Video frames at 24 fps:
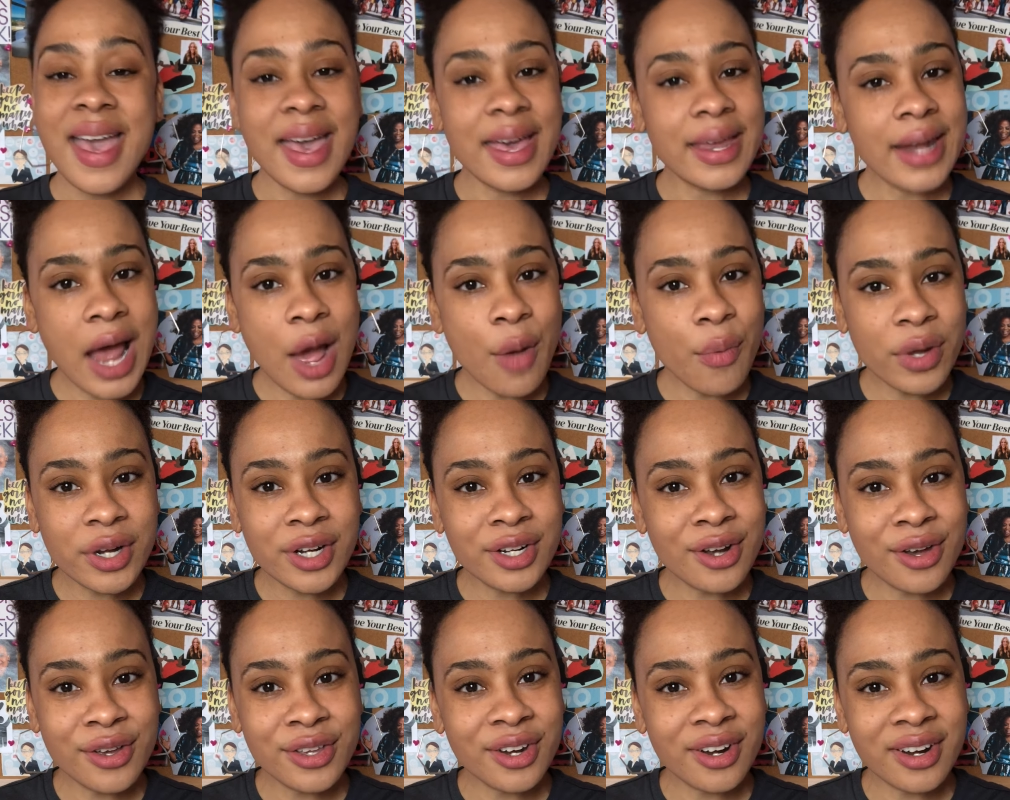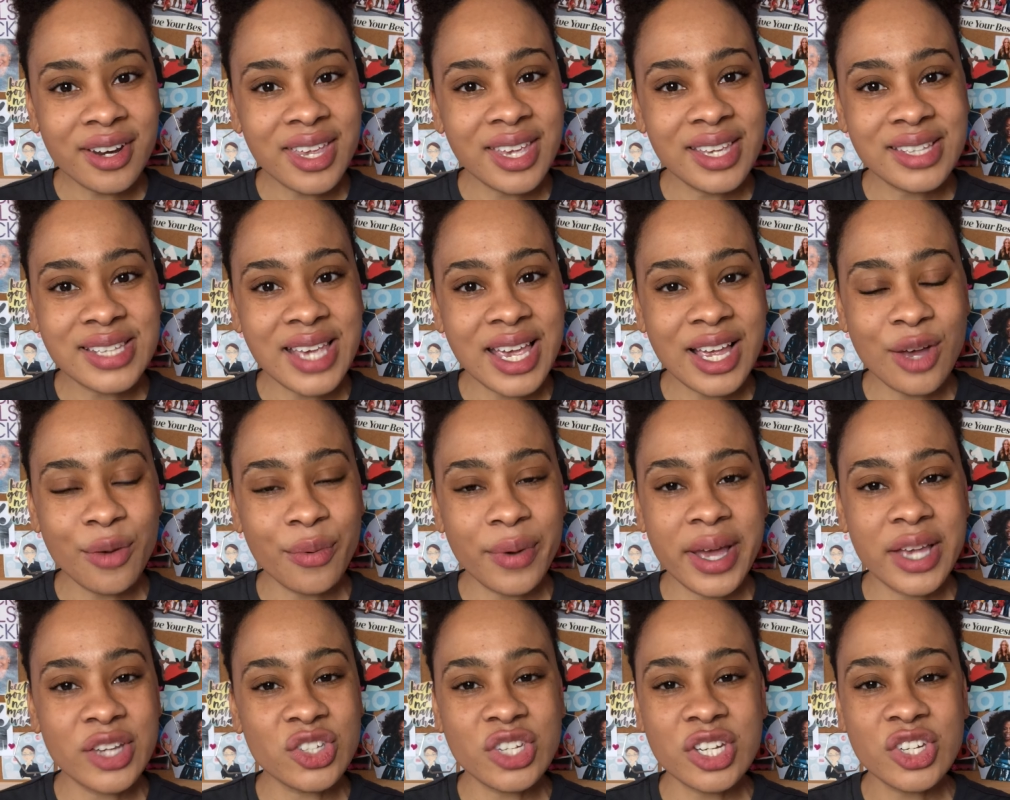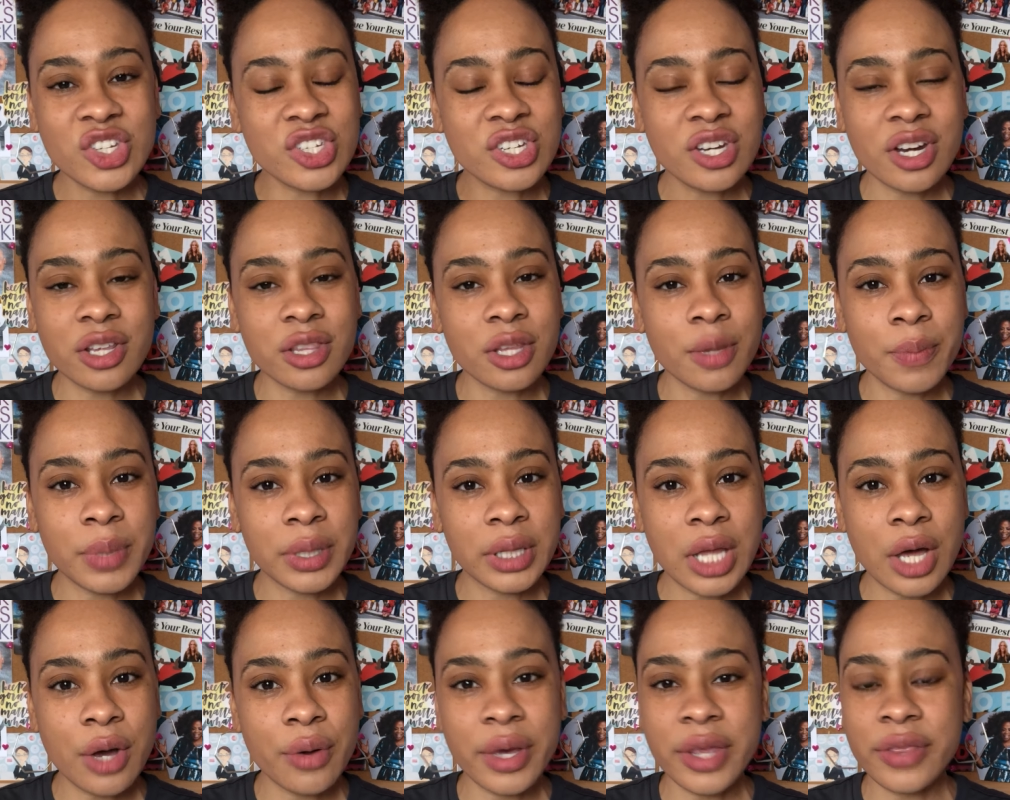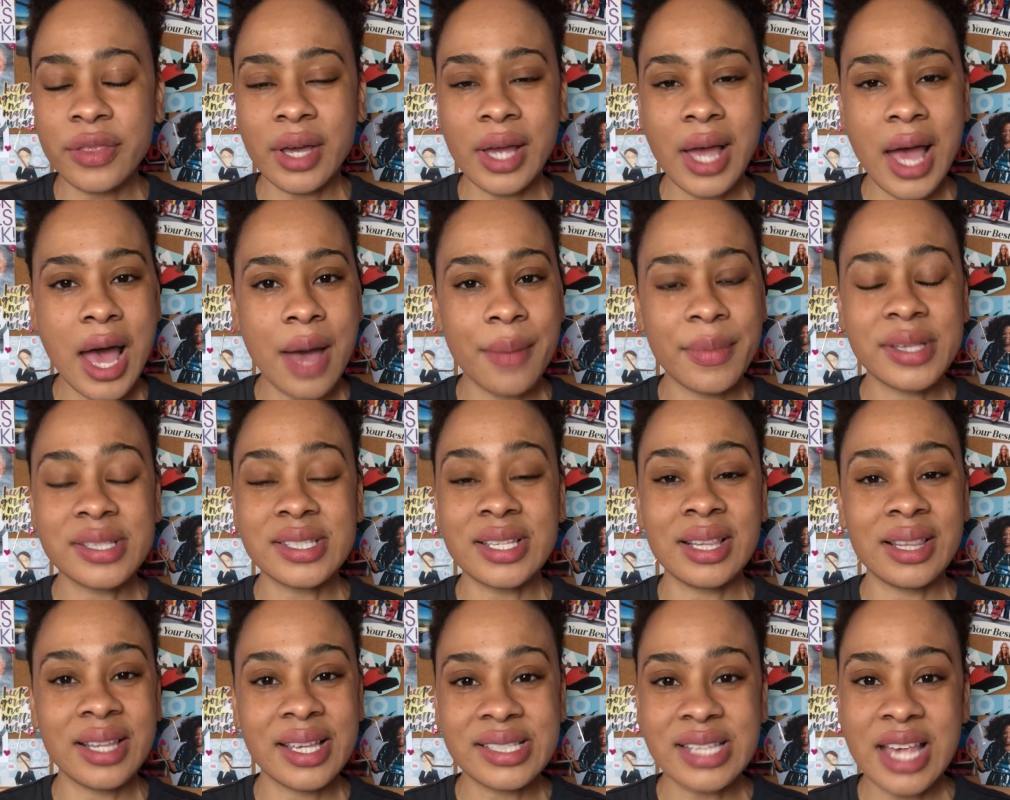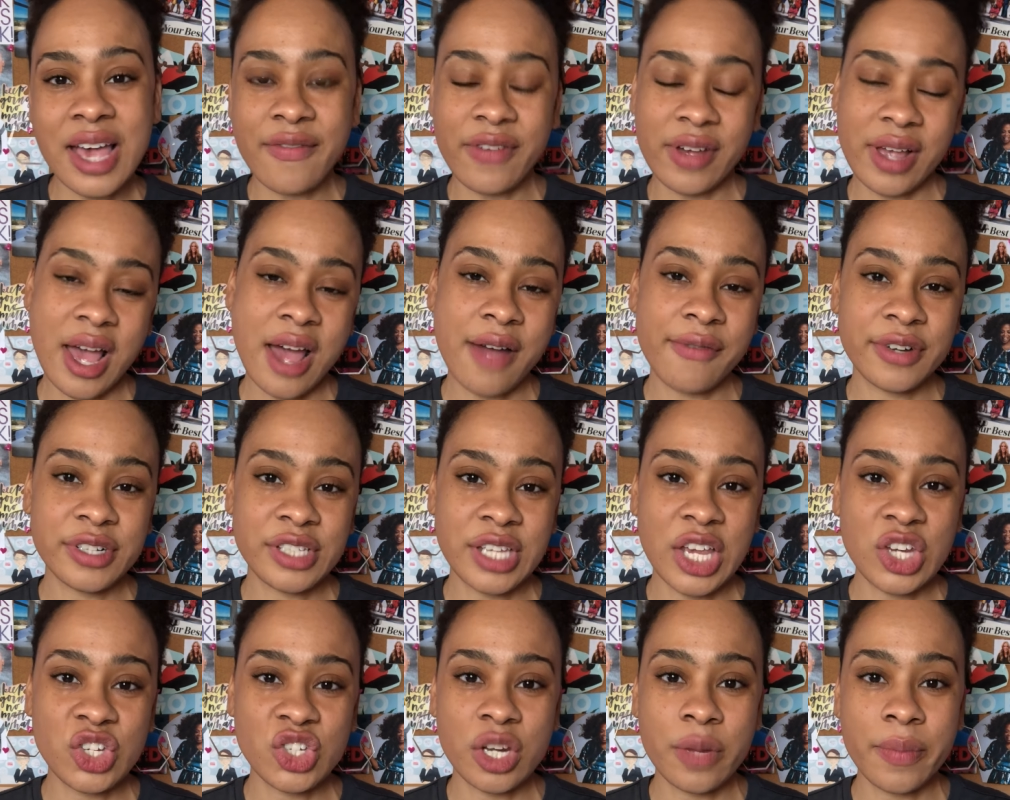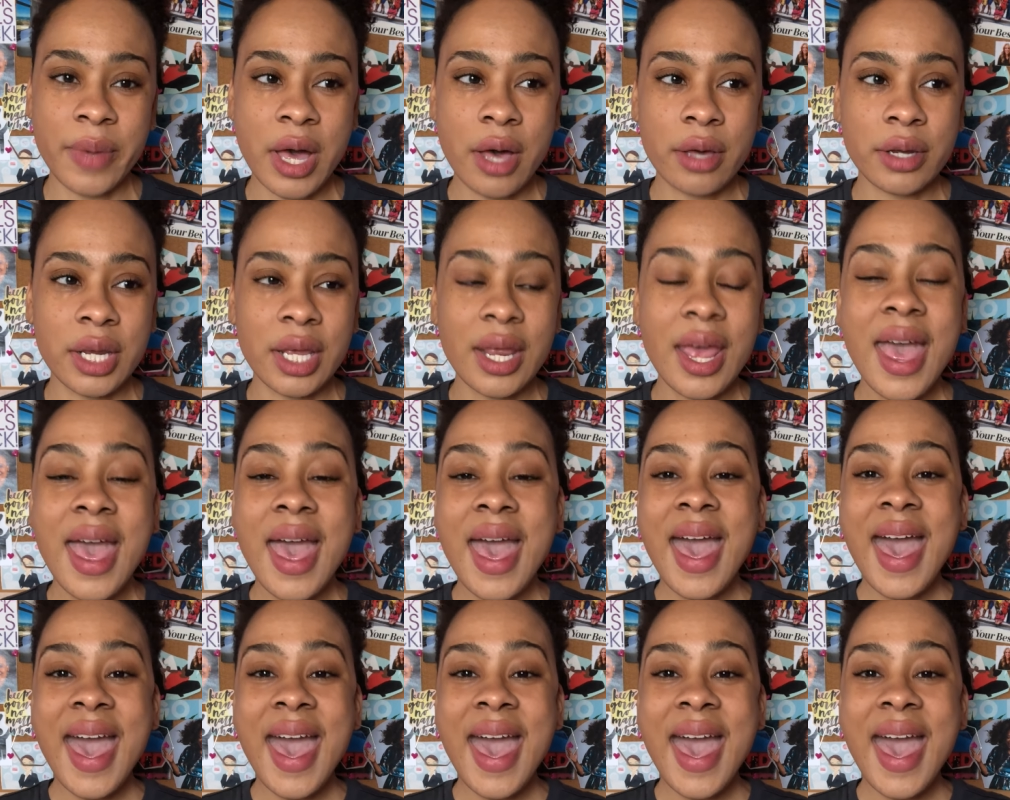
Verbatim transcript: And I want to know your key takeaways. Just share them below in the comments and let's have a conversation about it.